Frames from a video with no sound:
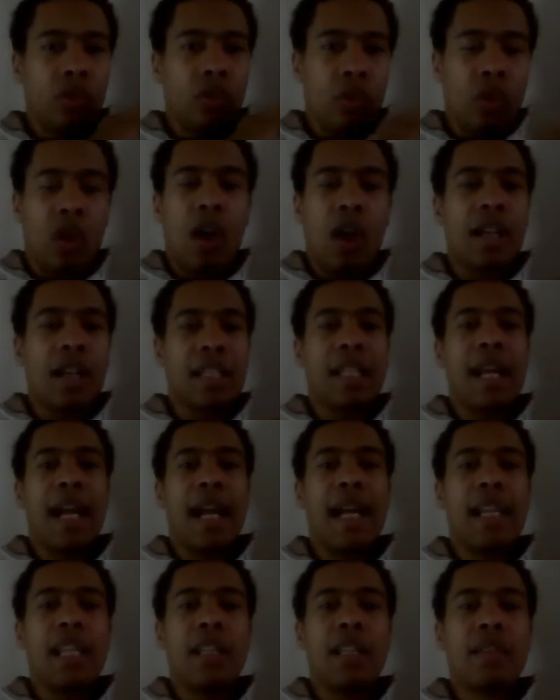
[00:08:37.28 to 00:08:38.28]
to guard the
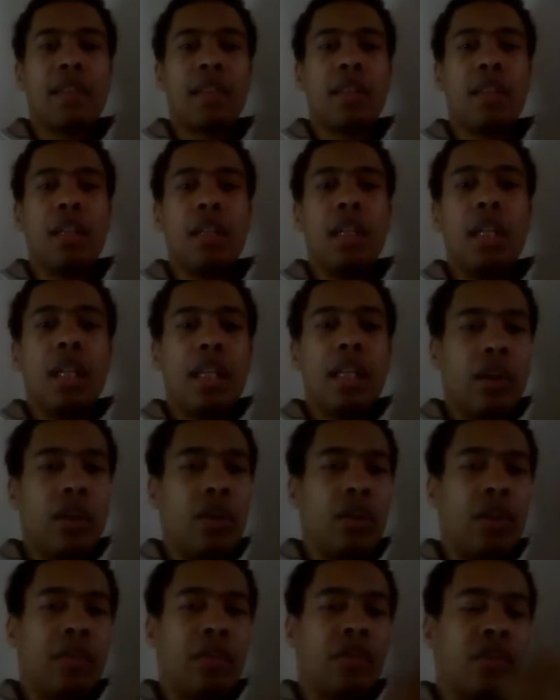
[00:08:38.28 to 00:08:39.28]
island. They
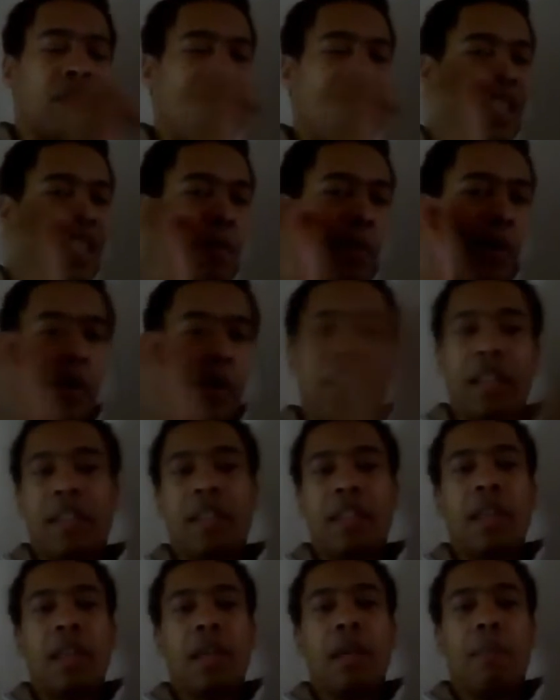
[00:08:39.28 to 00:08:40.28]
could have
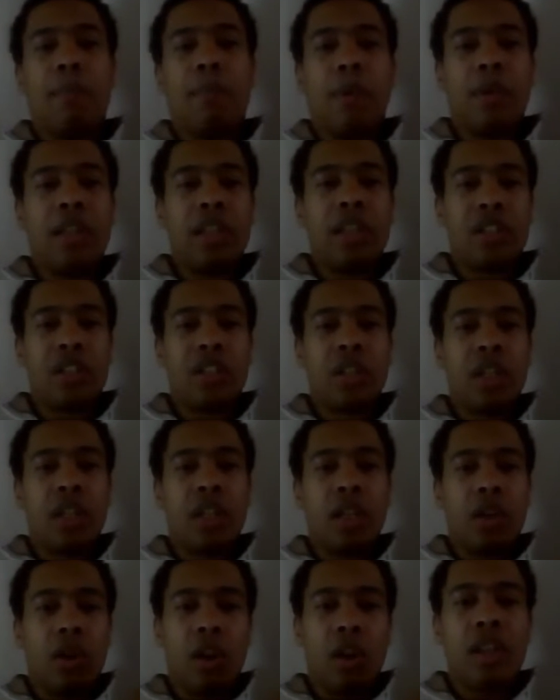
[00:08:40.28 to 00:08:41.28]
transported Polish
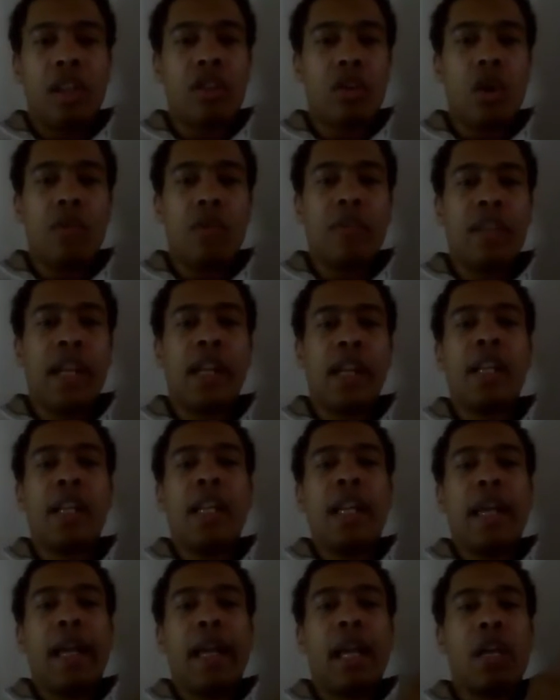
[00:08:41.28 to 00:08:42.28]
colonists over there,
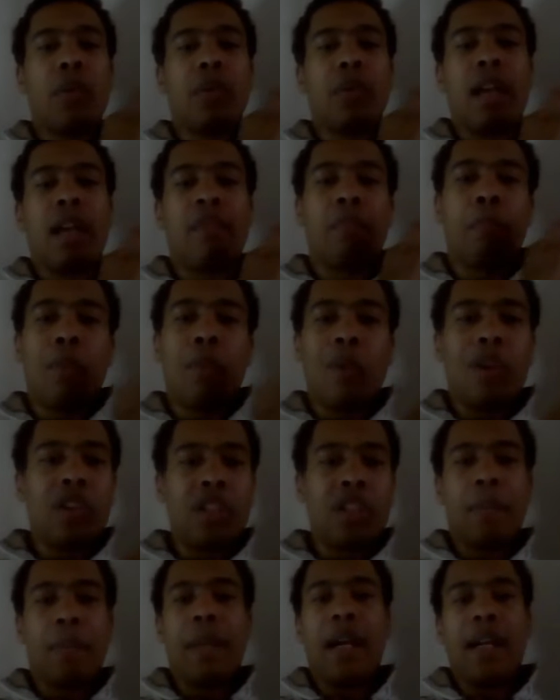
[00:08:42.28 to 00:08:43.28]
and you would have
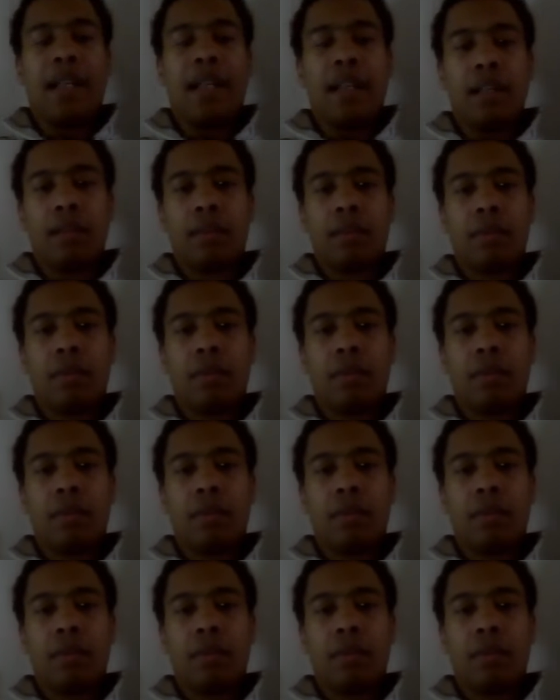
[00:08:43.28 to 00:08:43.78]
Polish America.